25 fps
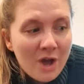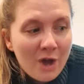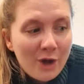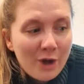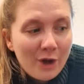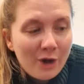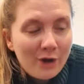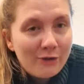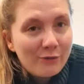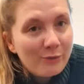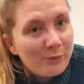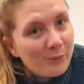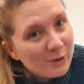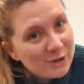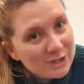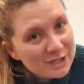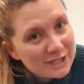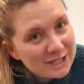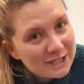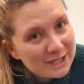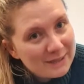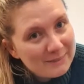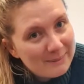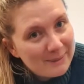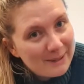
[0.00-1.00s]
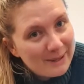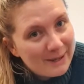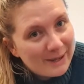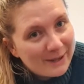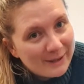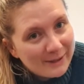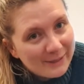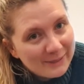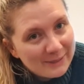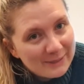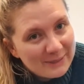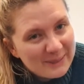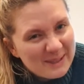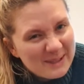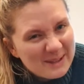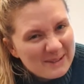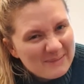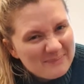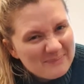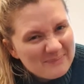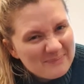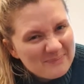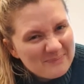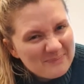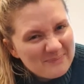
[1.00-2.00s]
of wanting a plant that
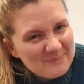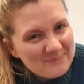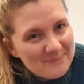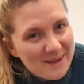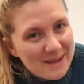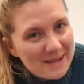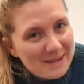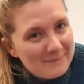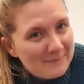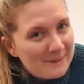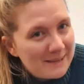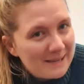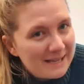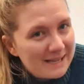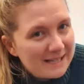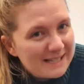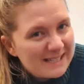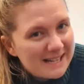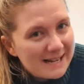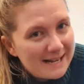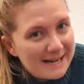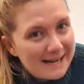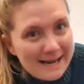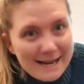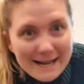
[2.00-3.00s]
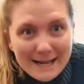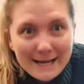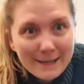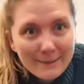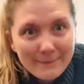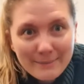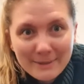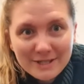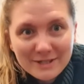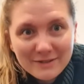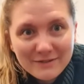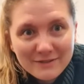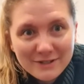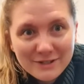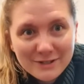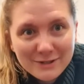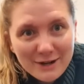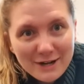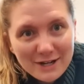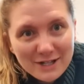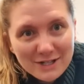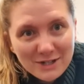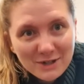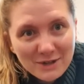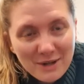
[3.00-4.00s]
maybe is a little bit of a
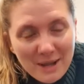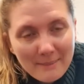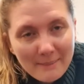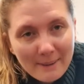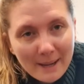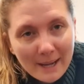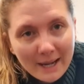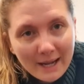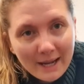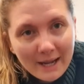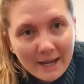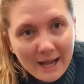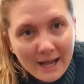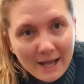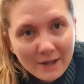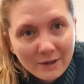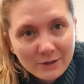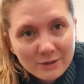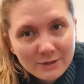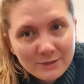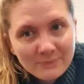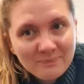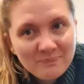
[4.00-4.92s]
stretch on our bank account.